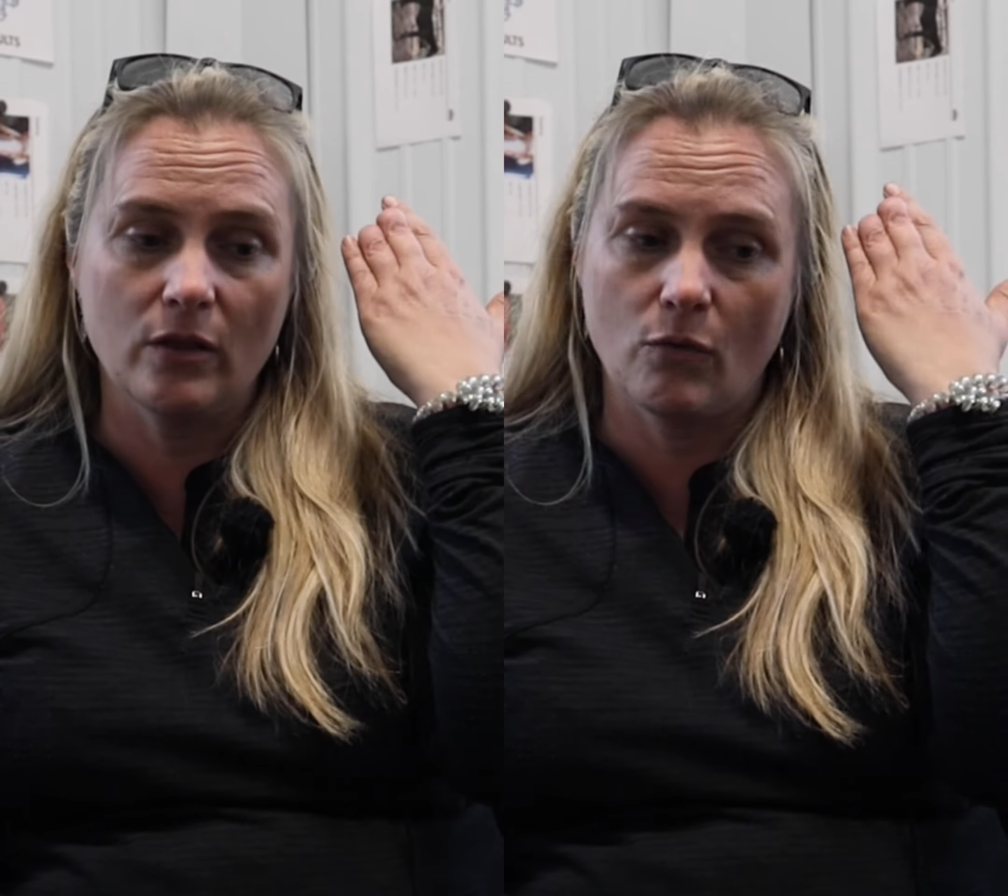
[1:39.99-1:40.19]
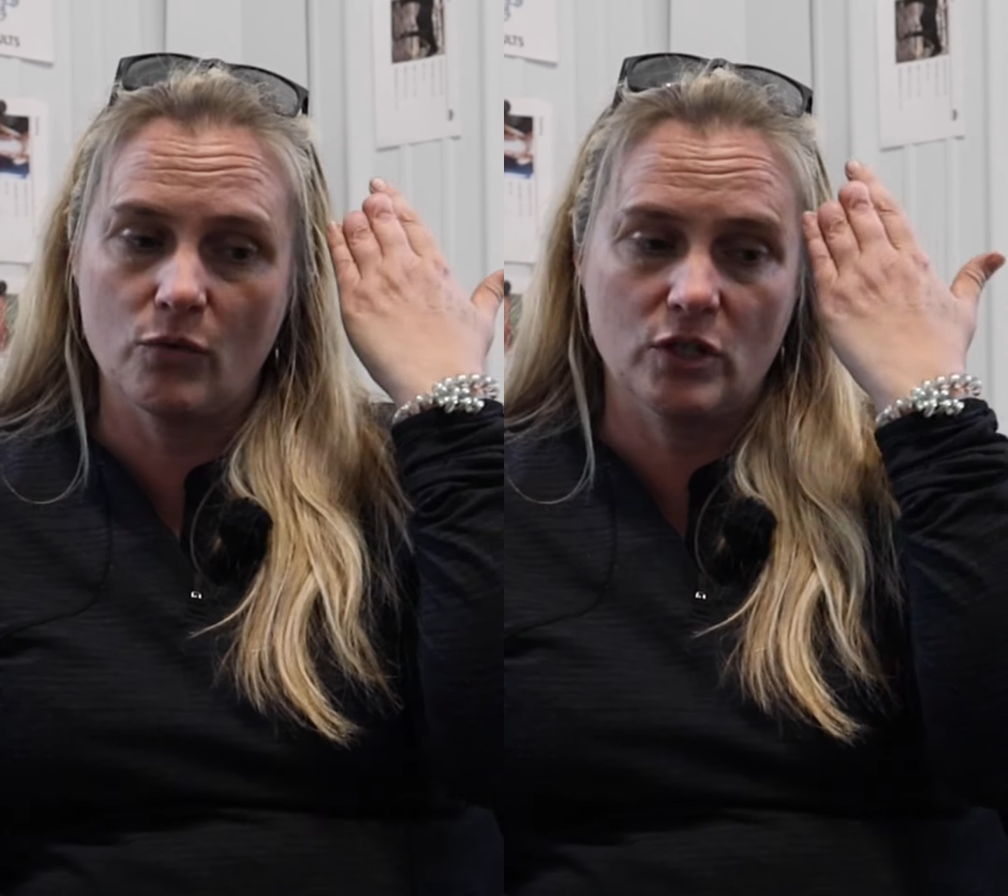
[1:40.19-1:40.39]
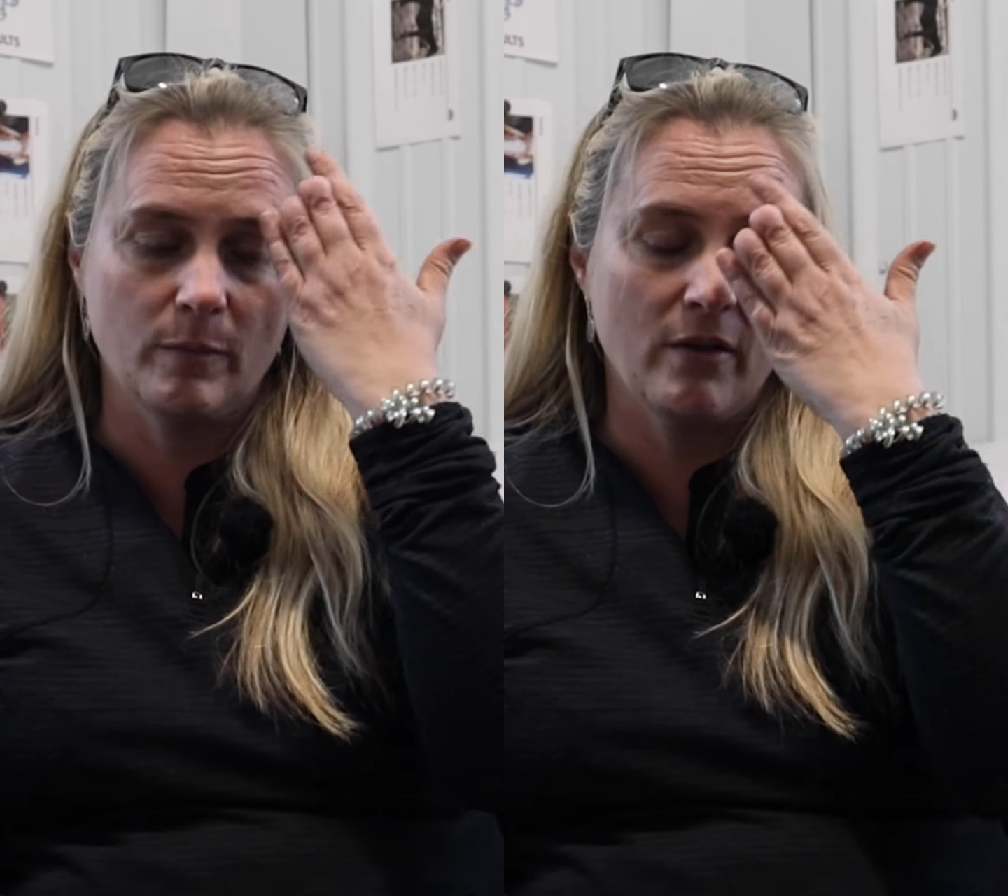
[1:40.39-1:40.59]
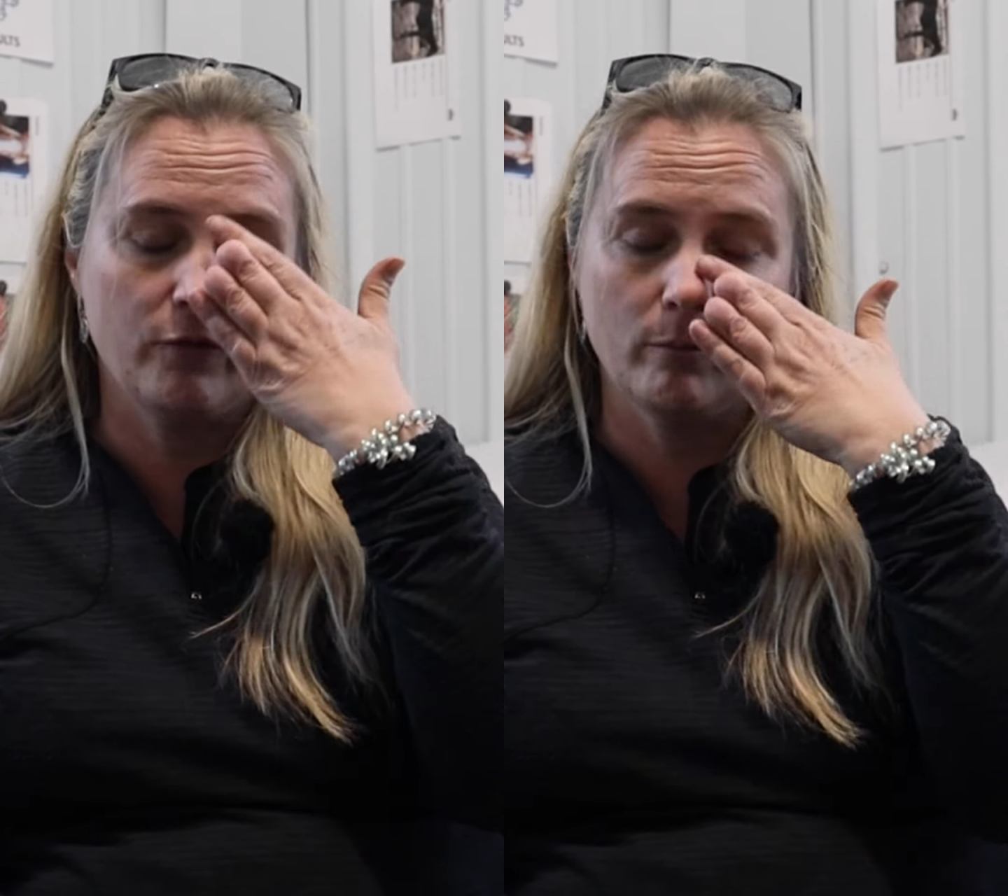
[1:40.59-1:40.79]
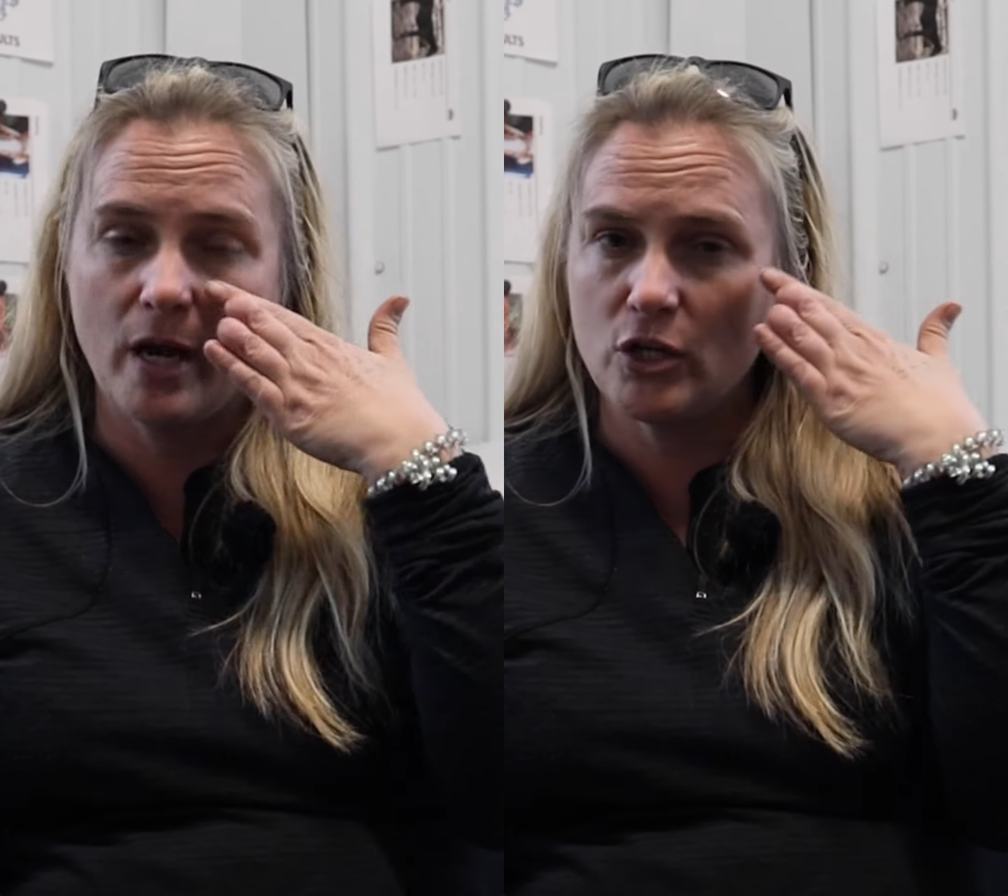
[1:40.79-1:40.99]
there was some
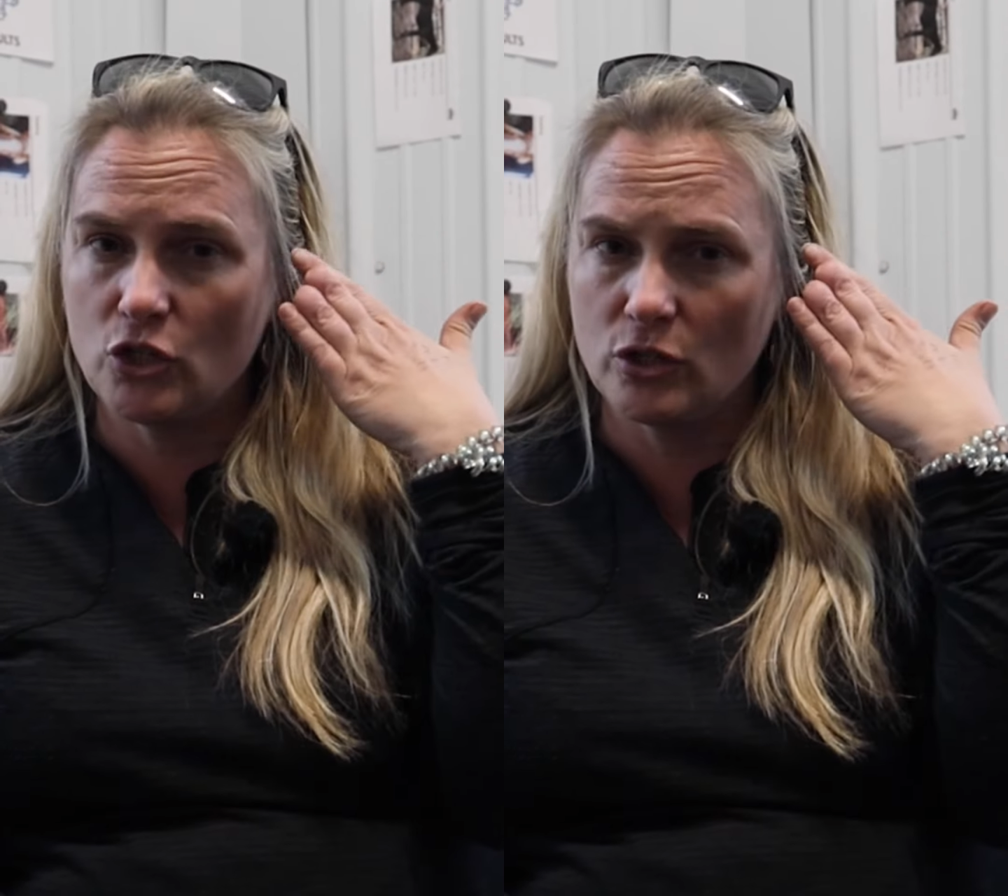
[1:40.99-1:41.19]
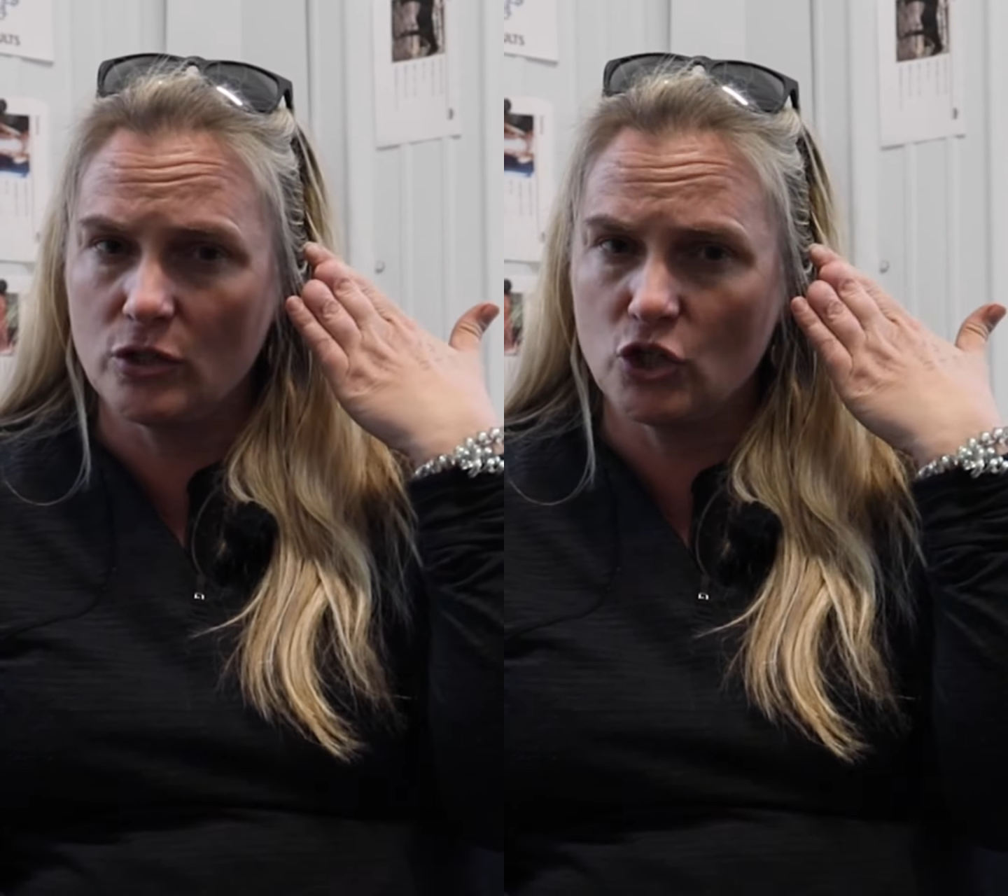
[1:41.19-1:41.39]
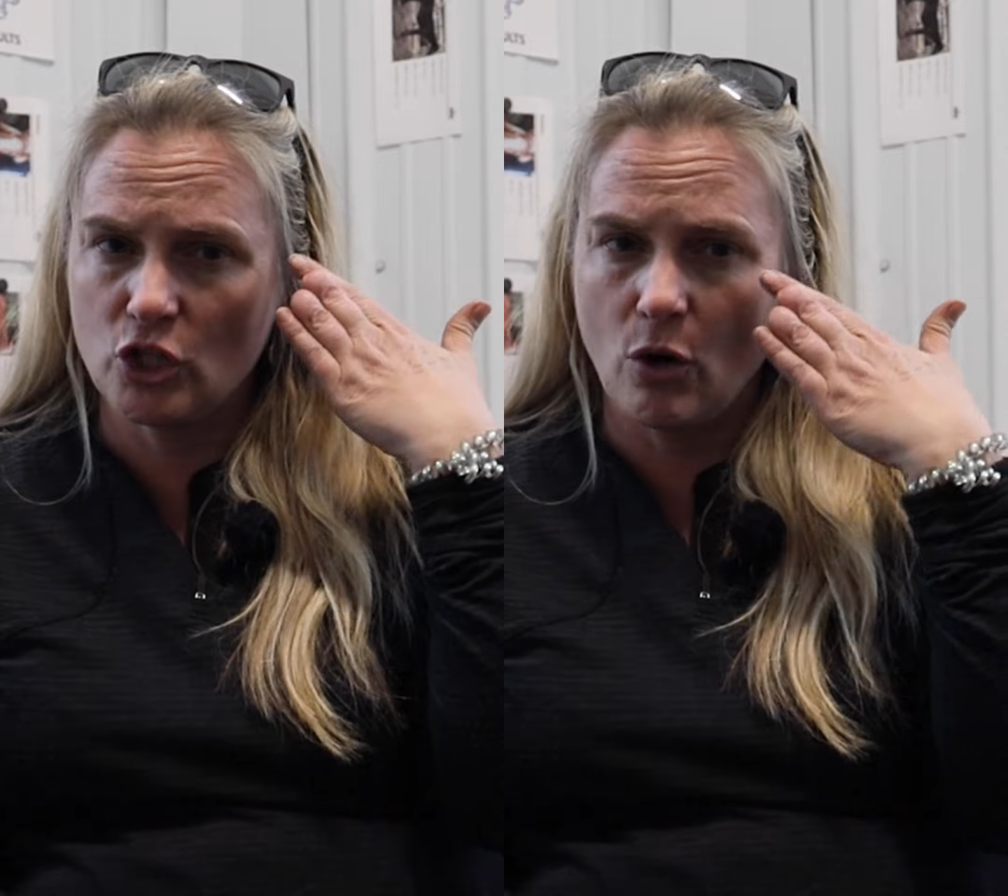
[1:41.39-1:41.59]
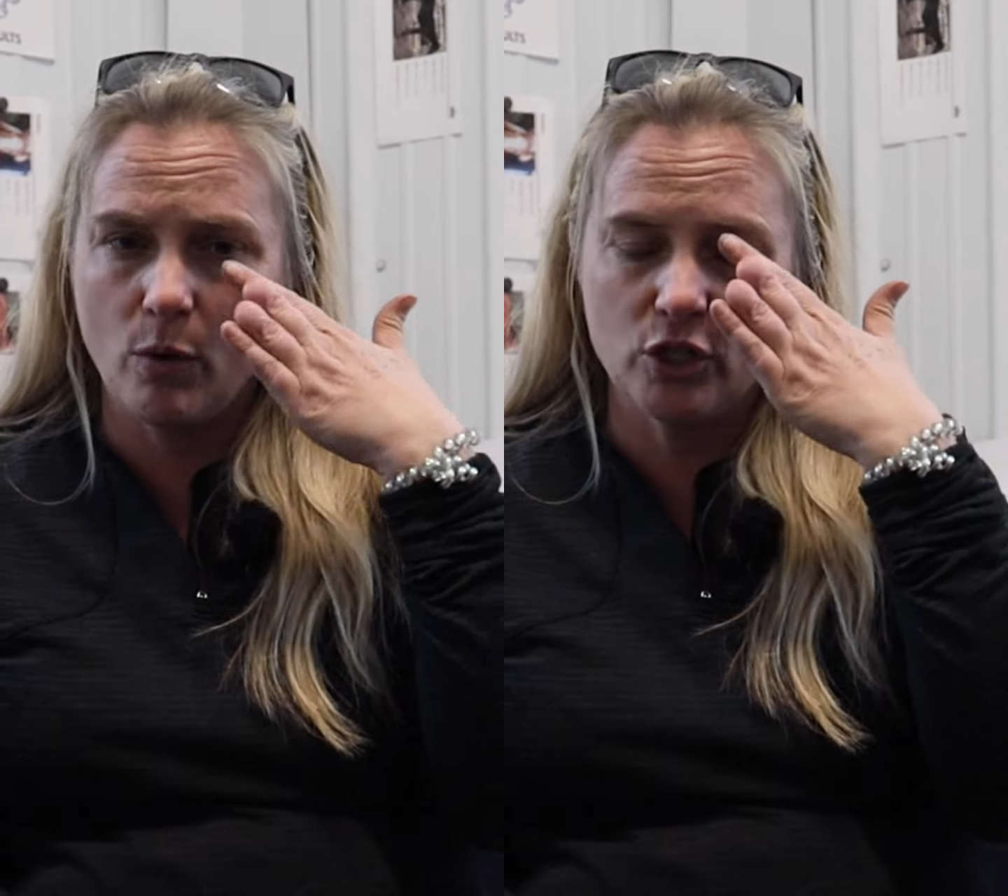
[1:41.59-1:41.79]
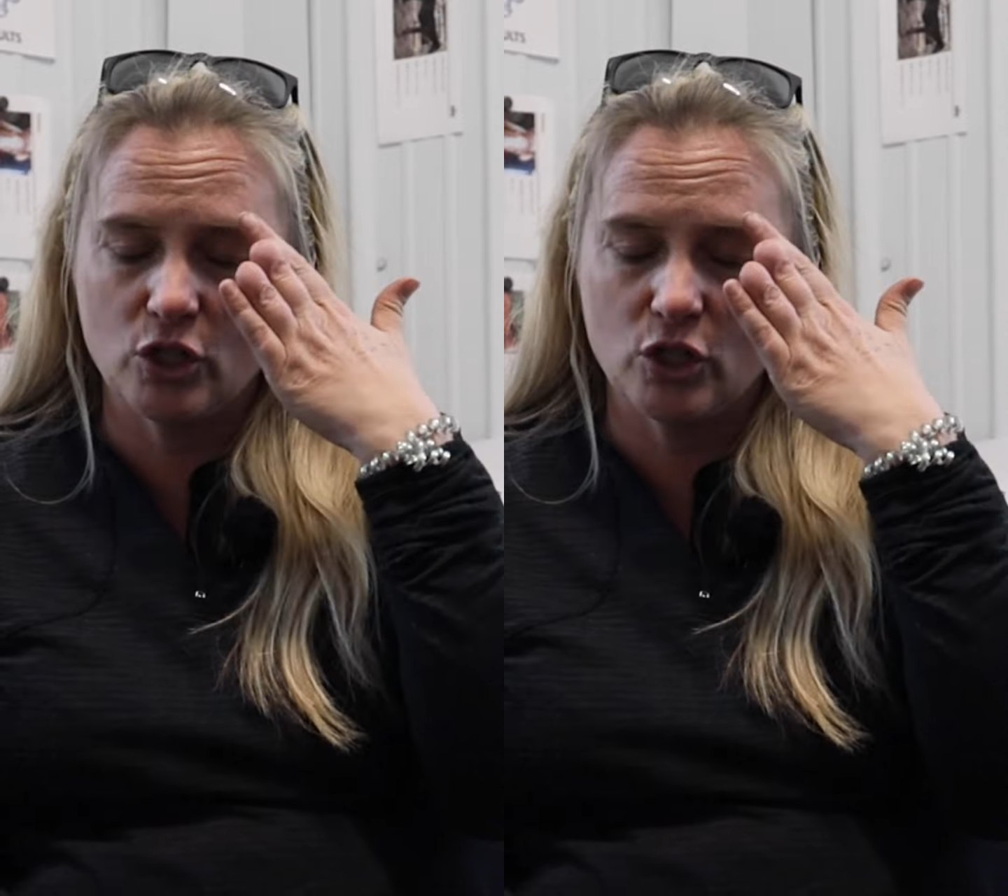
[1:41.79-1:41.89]
inflammation showing